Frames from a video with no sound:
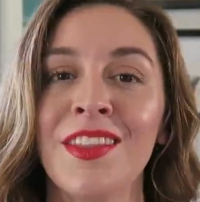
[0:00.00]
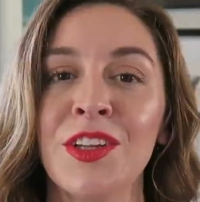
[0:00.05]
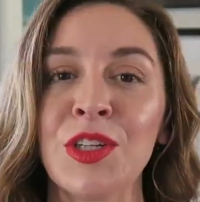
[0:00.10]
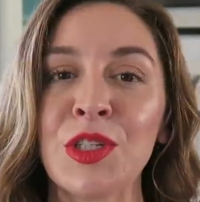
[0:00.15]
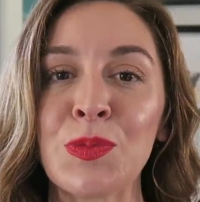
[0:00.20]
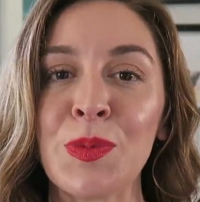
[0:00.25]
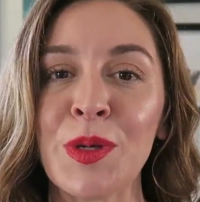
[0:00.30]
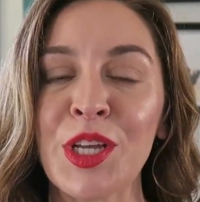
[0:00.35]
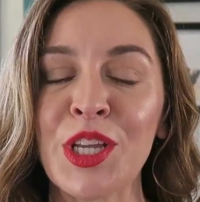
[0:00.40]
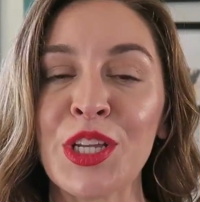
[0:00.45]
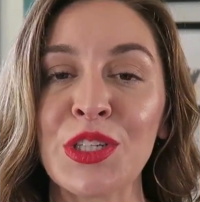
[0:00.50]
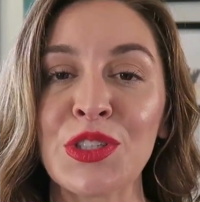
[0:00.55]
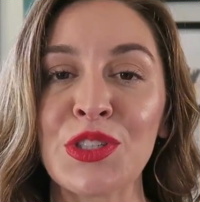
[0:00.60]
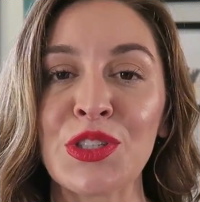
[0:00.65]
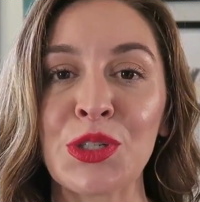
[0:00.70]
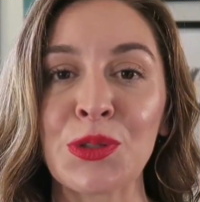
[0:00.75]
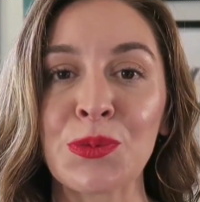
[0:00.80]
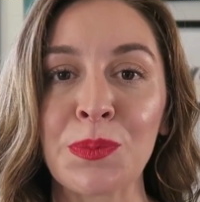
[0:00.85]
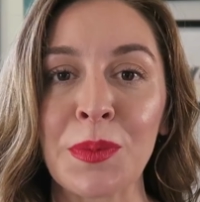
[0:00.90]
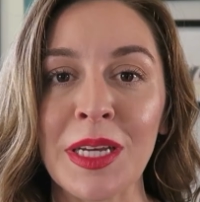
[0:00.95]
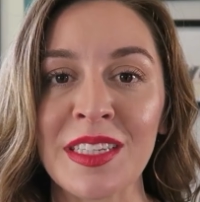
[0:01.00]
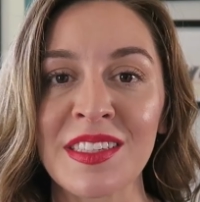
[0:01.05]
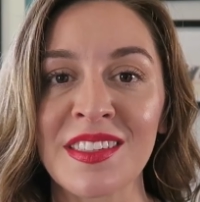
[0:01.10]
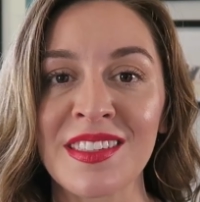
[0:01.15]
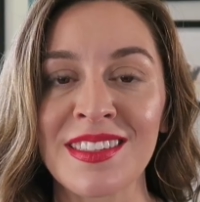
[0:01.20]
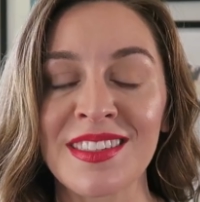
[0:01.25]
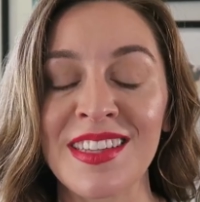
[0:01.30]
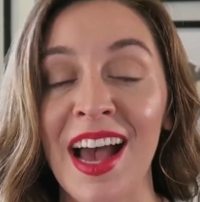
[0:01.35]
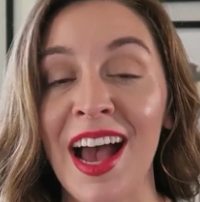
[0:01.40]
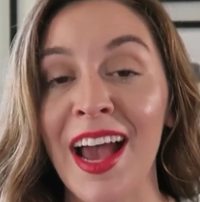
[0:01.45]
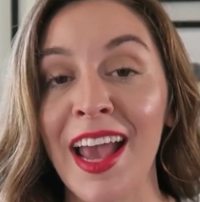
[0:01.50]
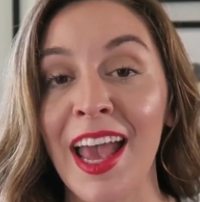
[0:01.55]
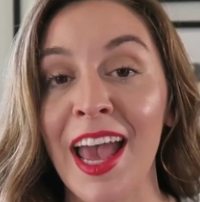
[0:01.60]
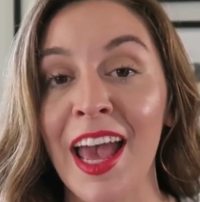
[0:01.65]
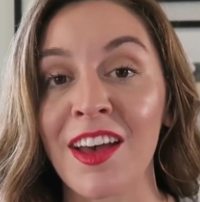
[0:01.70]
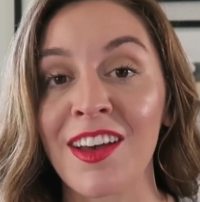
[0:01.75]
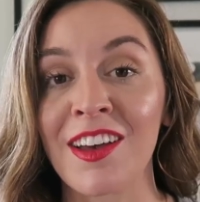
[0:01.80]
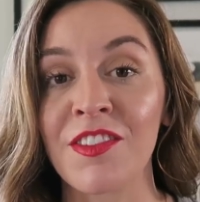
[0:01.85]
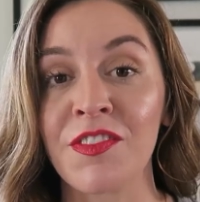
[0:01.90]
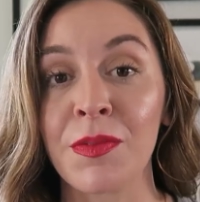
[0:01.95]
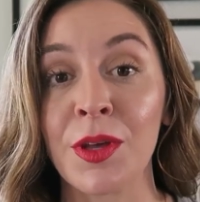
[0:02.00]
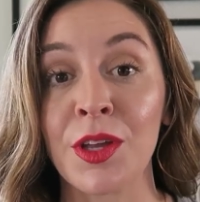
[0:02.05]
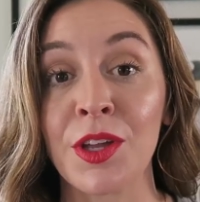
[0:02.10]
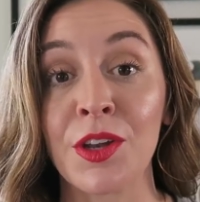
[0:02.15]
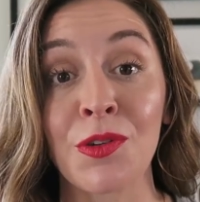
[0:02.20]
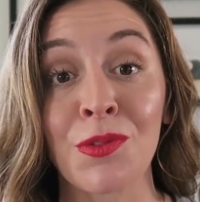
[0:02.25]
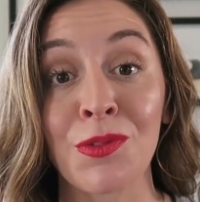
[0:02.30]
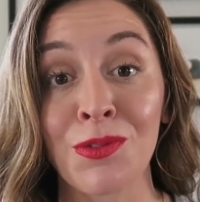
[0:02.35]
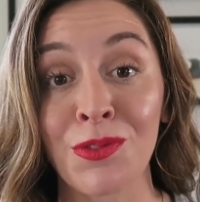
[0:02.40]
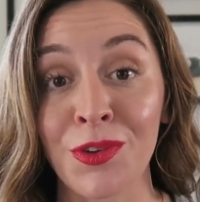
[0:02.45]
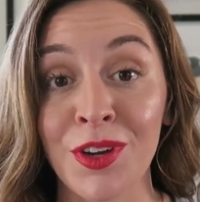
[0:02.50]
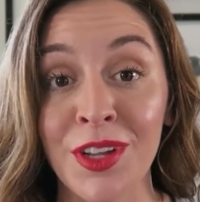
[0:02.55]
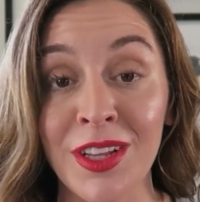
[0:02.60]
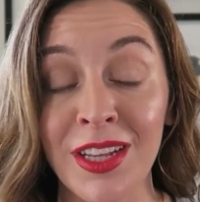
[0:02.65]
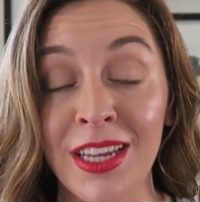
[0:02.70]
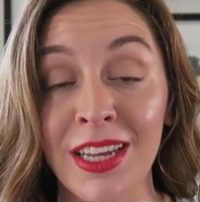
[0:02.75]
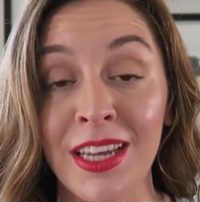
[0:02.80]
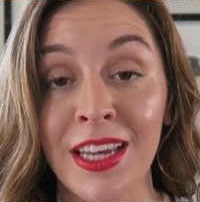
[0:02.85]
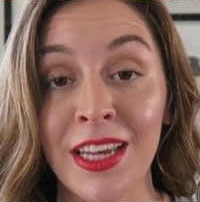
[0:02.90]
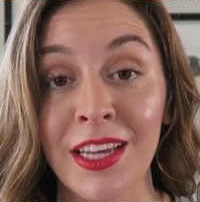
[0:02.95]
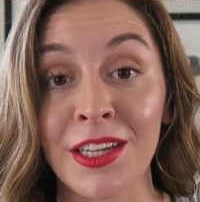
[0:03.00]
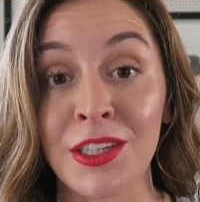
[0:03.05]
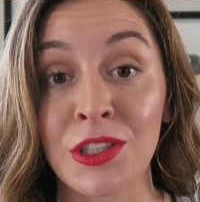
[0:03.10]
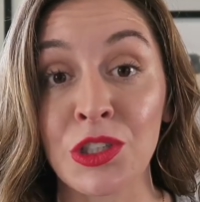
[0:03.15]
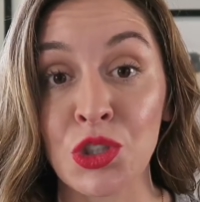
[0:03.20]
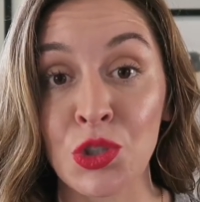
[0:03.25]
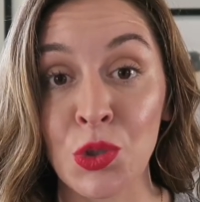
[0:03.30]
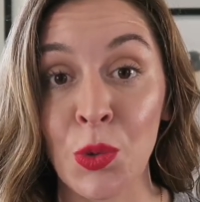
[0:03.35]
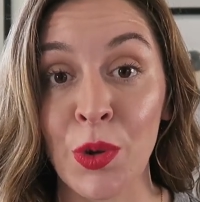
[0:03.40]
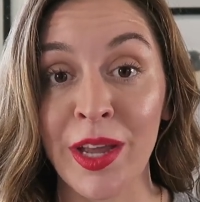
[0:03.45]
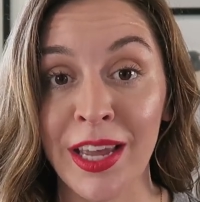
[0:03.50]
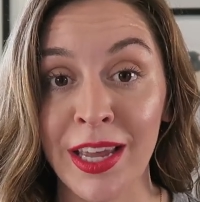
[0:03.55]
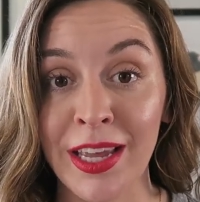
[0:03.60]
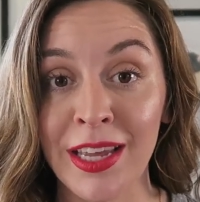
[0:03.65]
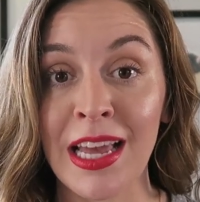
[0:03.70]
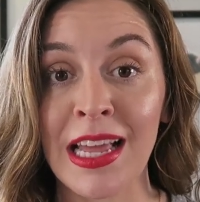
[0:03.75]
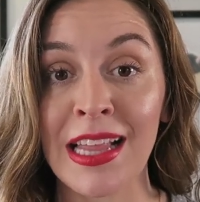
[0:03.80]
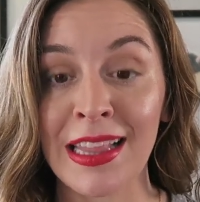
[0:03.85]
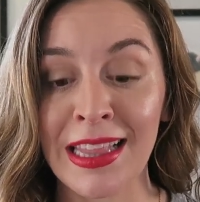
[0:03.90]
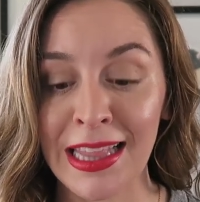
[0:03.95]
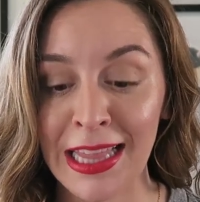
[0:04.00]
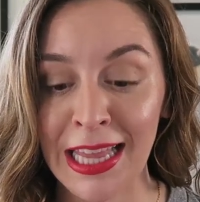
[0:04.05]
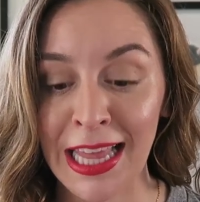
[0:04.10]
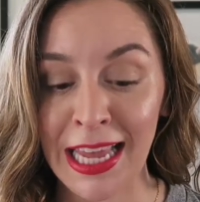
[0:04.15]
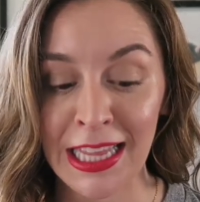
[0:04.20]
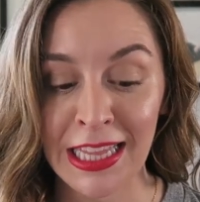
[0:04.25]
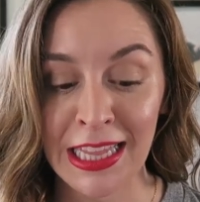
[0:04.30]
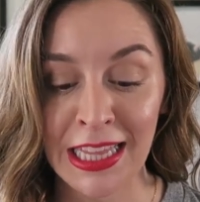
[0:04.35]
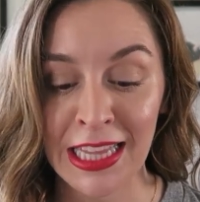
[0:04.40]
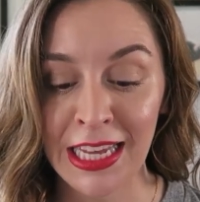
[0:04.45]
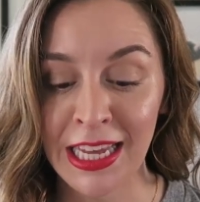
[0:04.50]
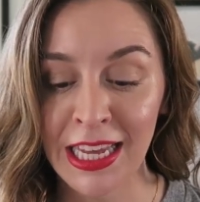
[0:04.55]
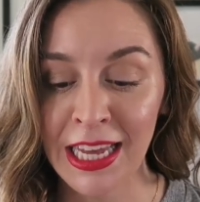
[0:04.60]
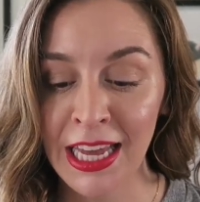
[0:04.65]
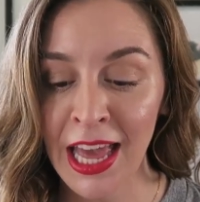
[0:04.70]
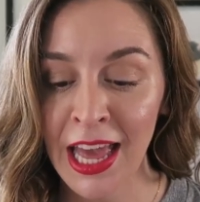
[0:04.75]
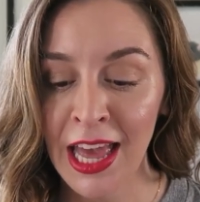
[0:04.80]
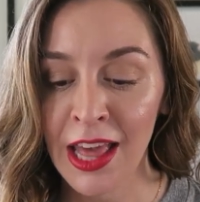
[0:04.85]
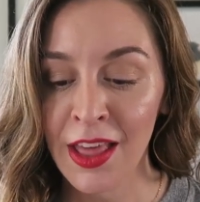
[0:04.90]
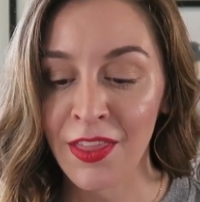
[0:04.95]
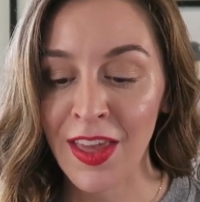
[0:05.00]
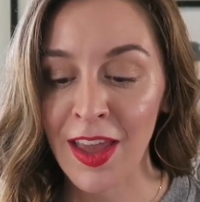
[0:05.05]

There's been two mists I have been really enjoying lately.